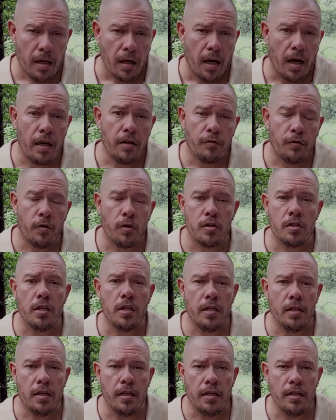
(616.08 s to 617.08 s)

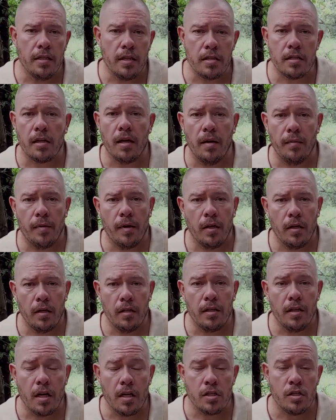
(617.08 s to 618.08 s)
Unfortunately, this camera
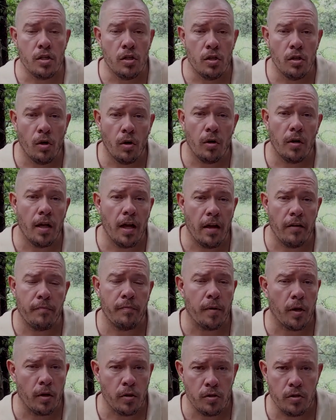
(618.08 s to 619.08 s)
does not have
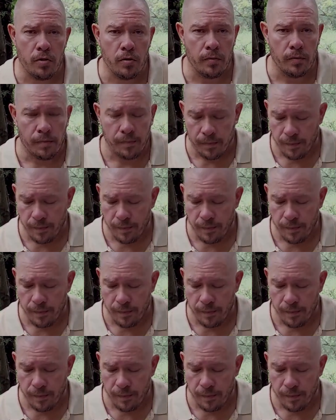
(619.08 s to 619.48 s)
Pro Tune.